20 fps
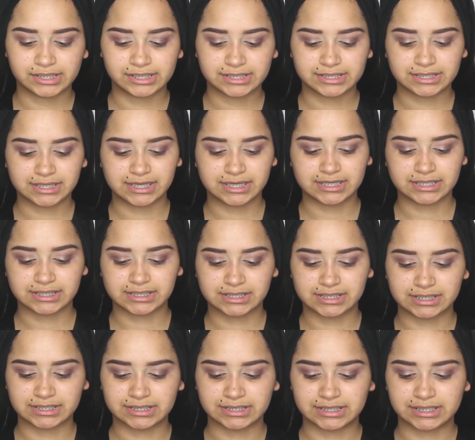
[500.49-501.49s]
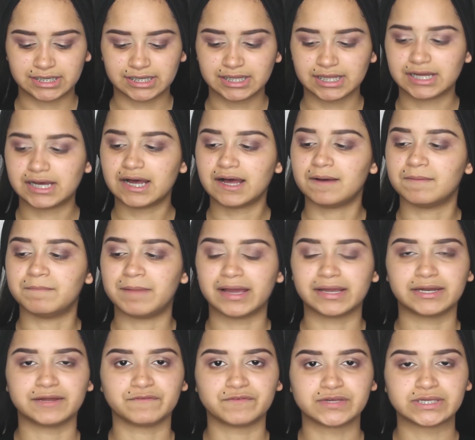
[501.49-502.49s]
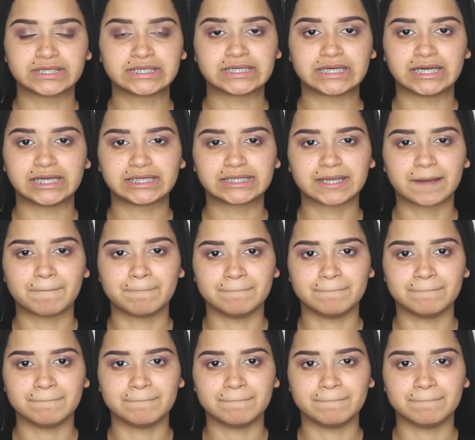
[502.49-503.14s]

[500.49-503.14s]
This is the Stila Magnificent